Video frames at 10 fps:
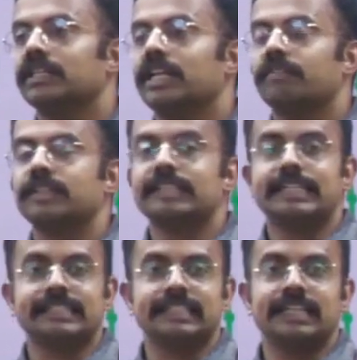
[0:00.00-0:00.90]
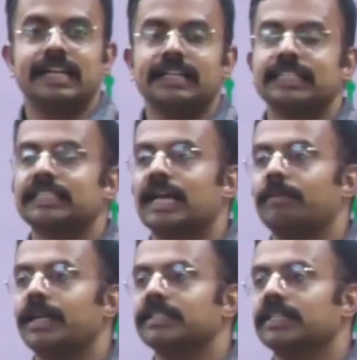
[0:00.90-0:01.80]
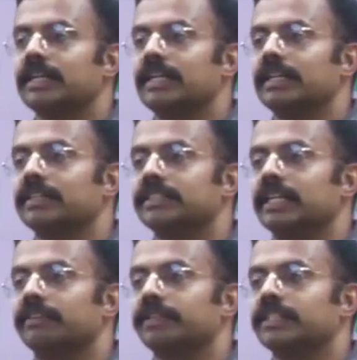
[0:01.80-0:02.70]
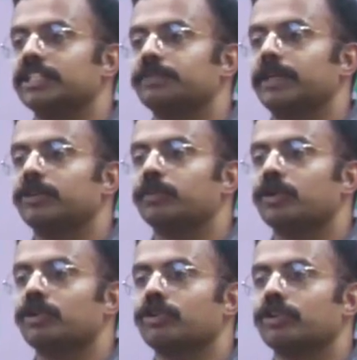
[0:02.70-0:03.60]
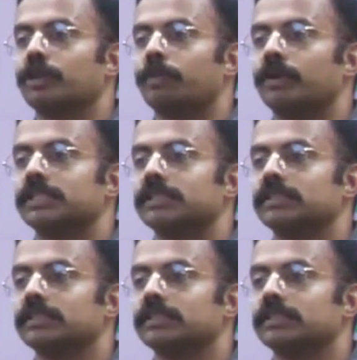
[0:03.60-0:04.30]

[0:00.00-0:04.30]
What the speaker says: There was an incident in Chamarajanagar district with respect to monocrotopos.